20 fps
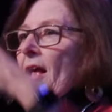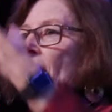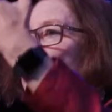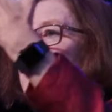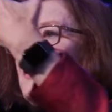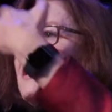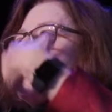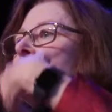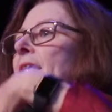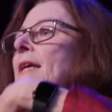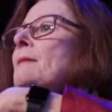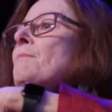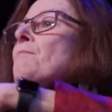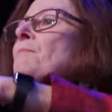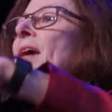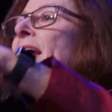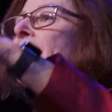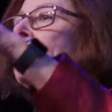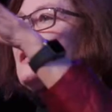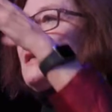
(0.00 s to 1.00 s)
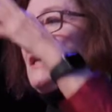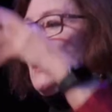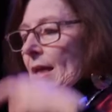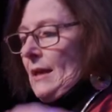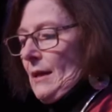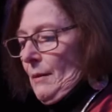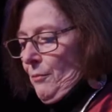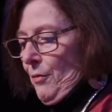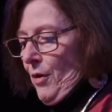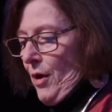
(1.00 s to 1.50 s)
that's embedded
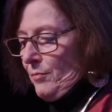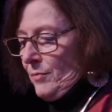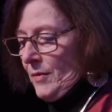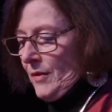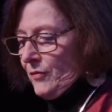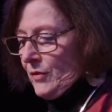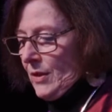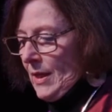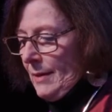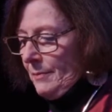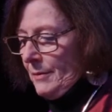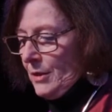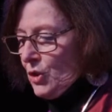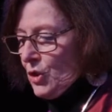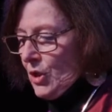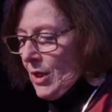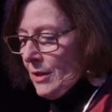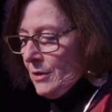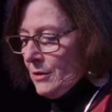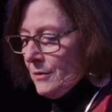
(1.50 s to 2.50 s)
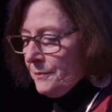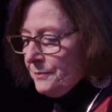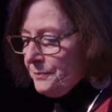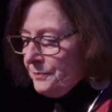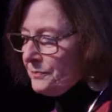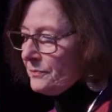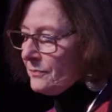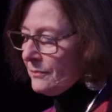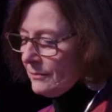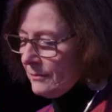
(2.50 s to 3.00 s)
in a problem of climate change.
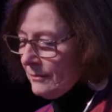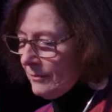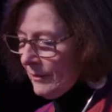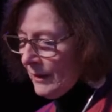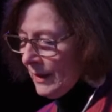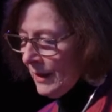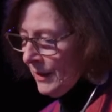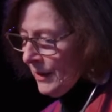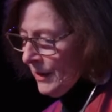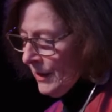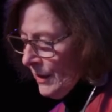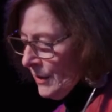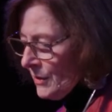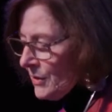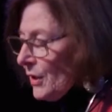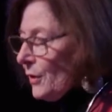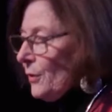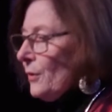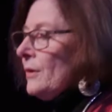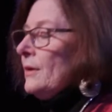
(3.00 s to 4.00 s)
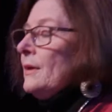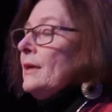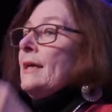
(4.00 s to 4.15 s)
So